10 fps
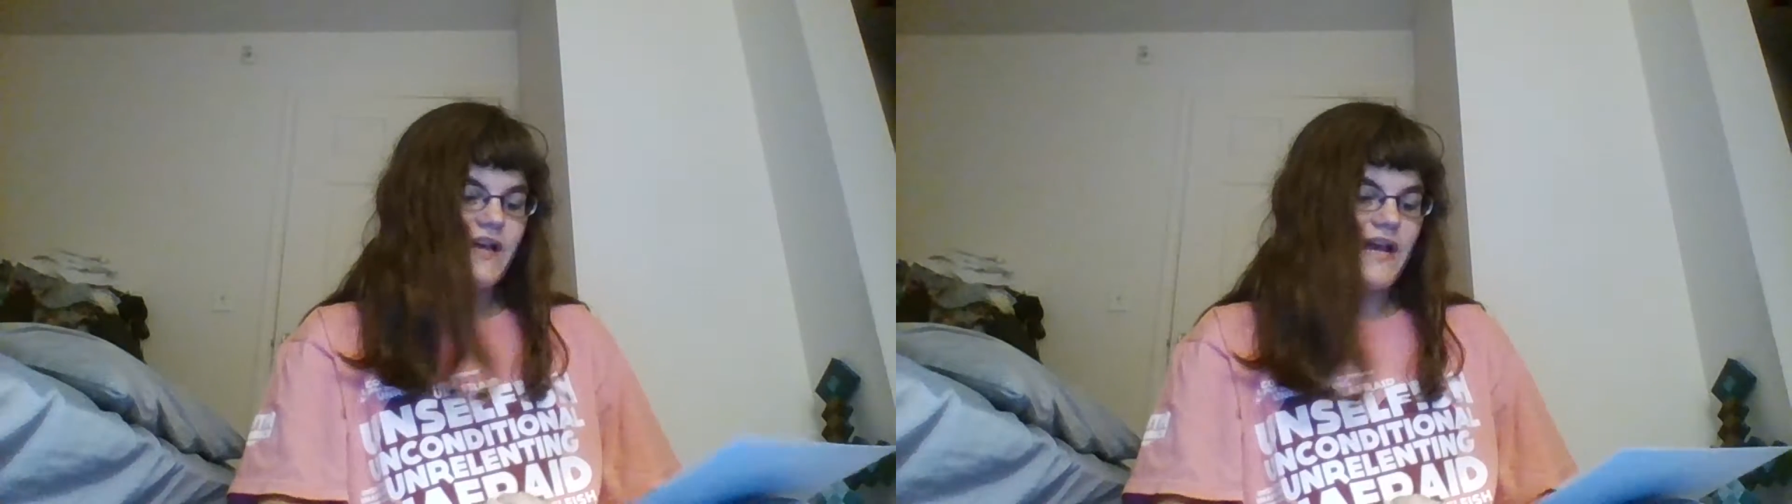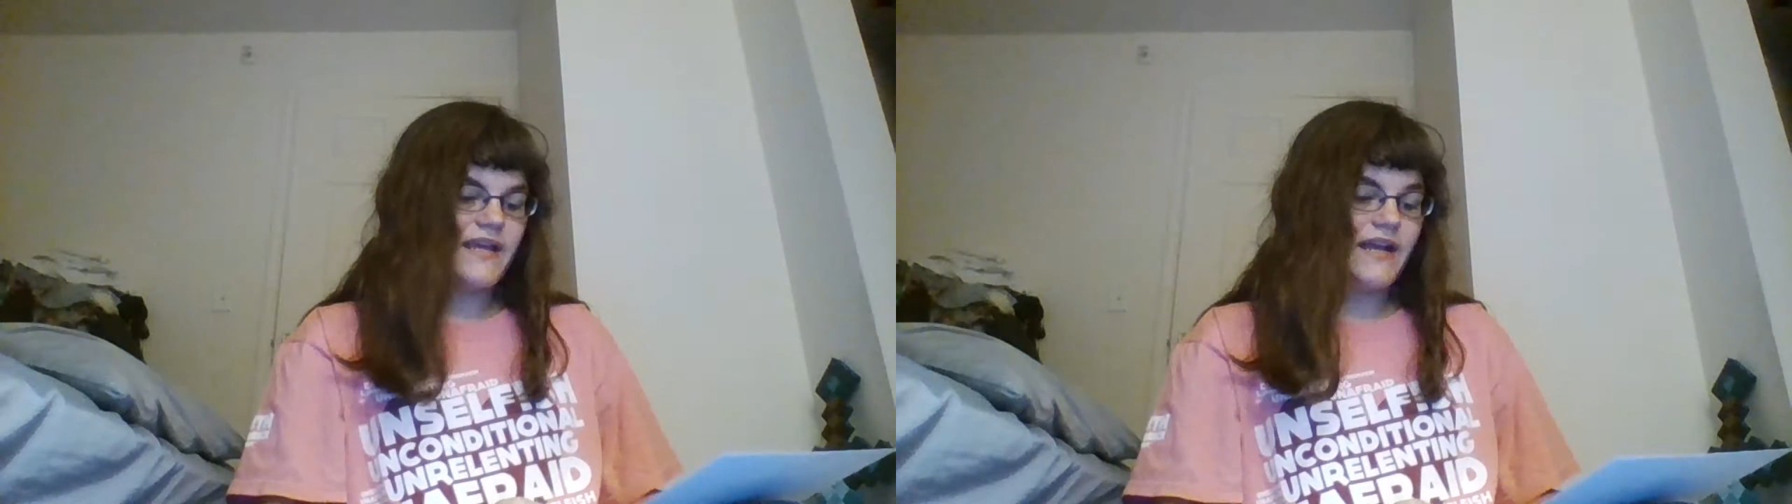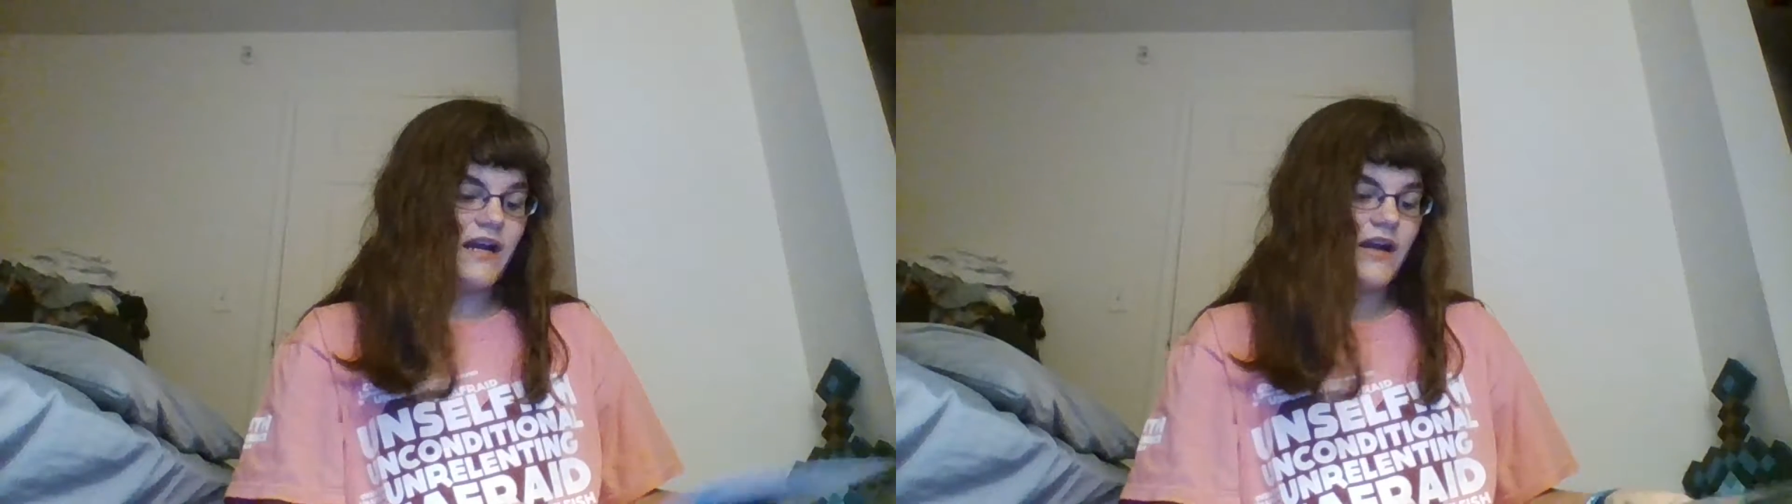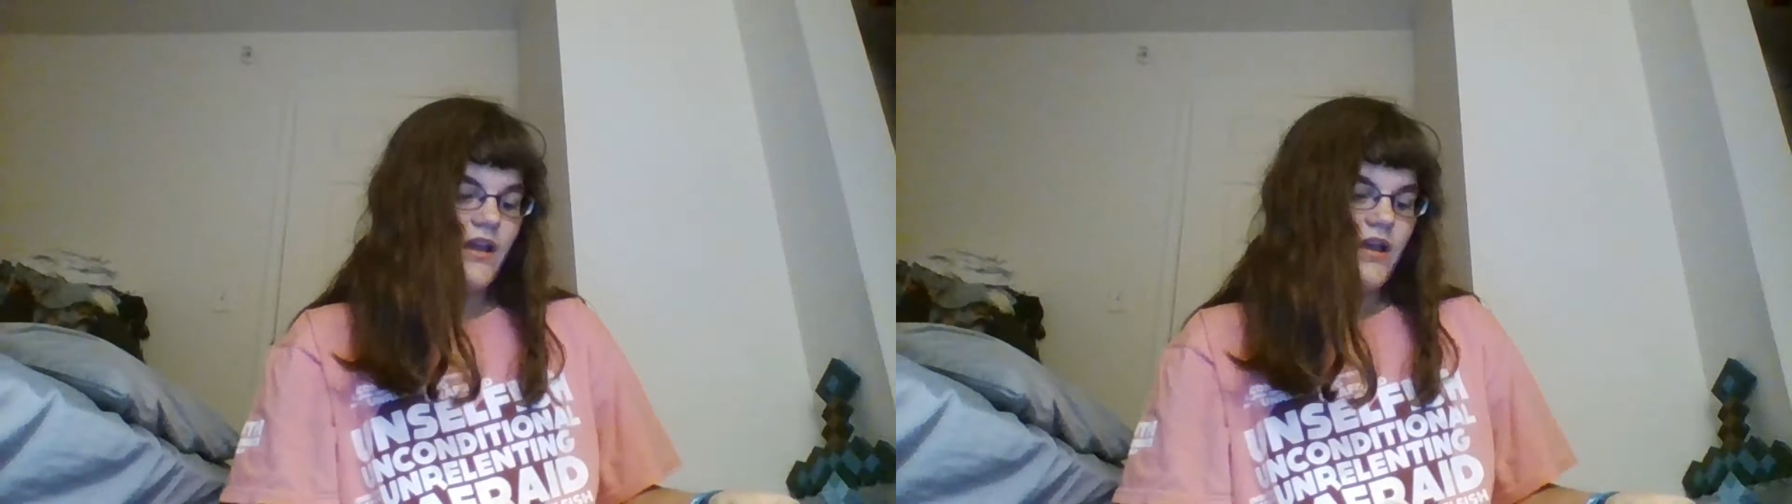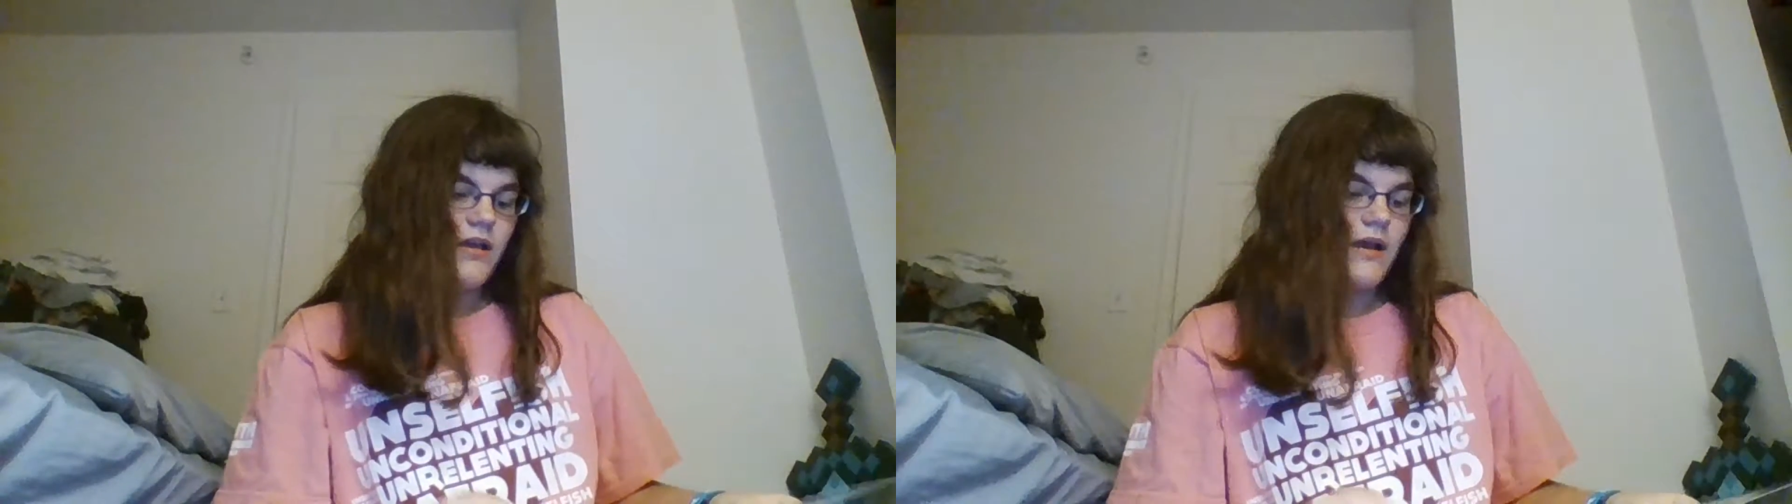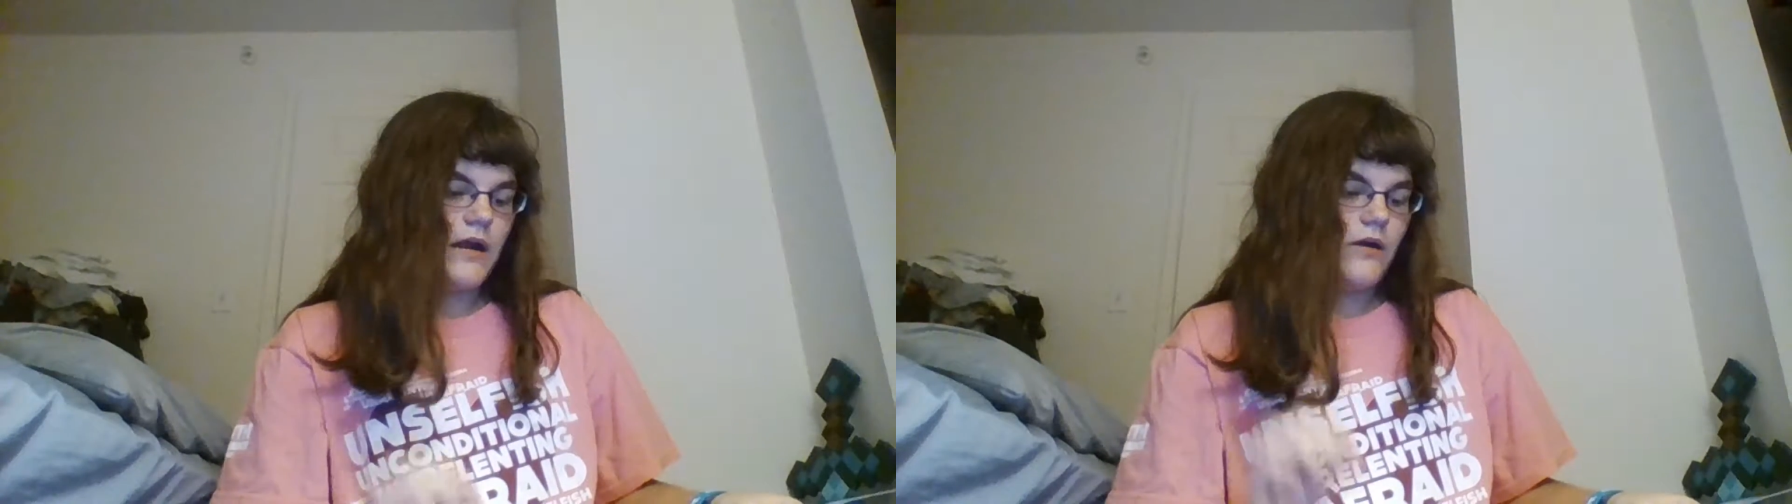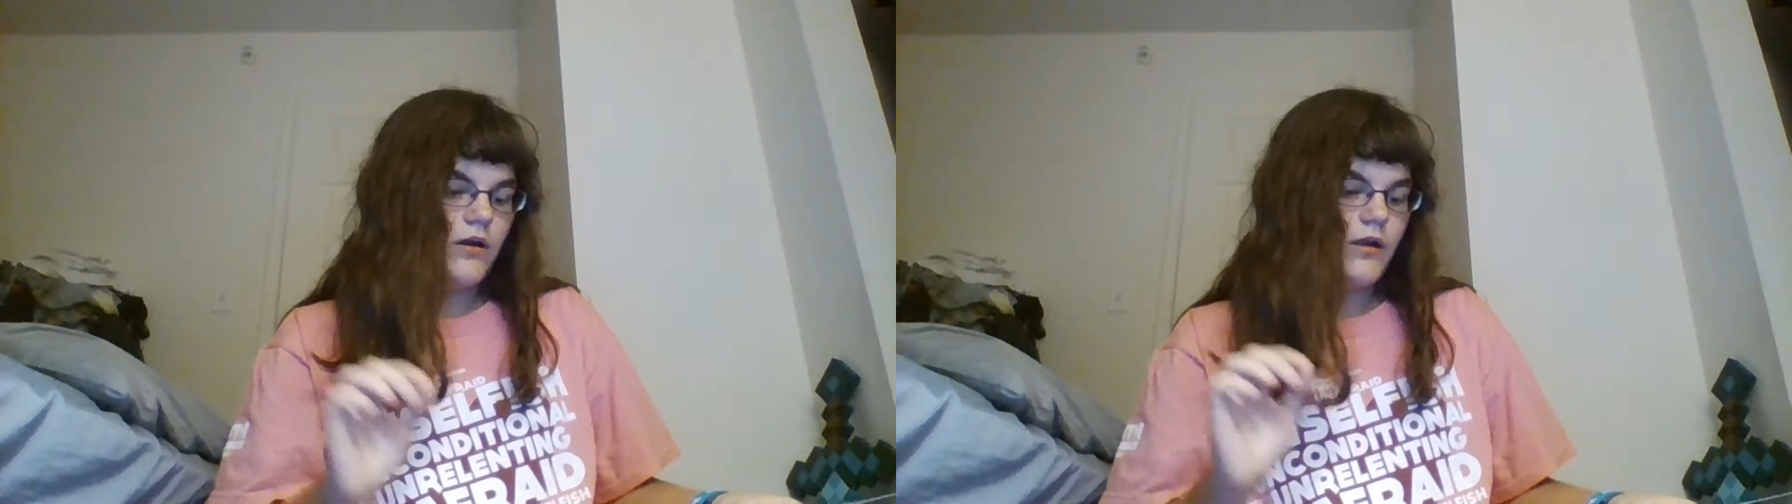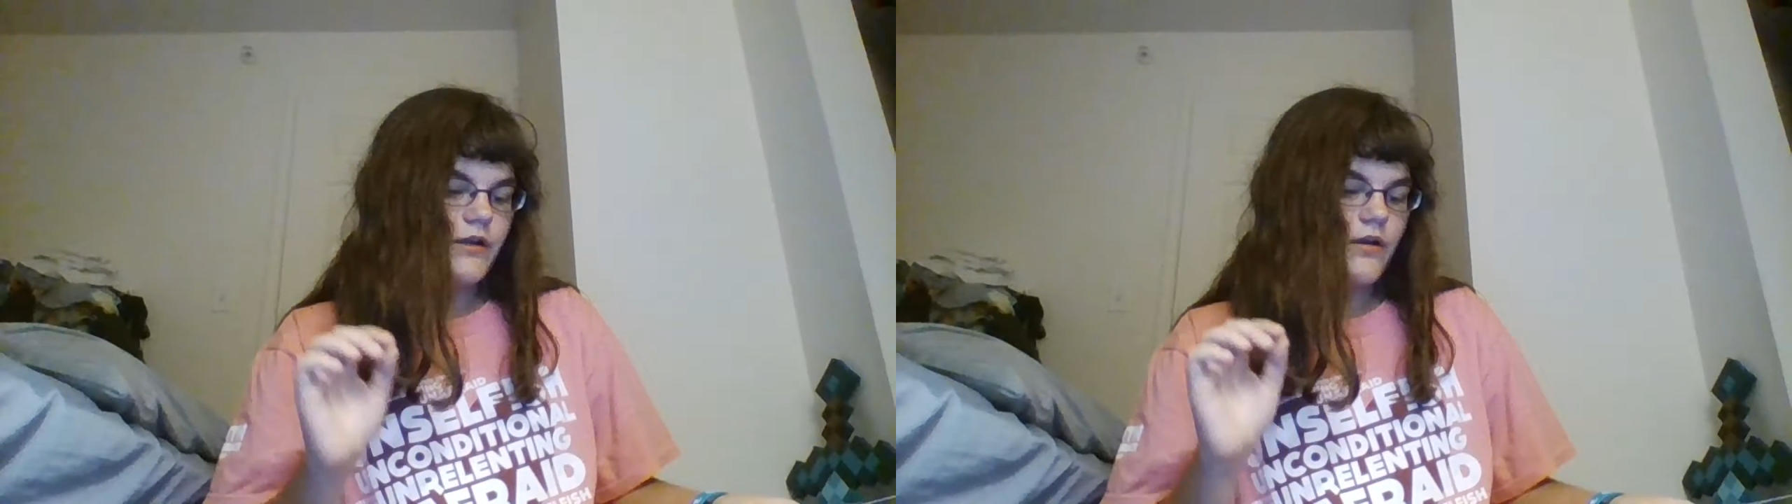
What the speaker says: that year. I don't really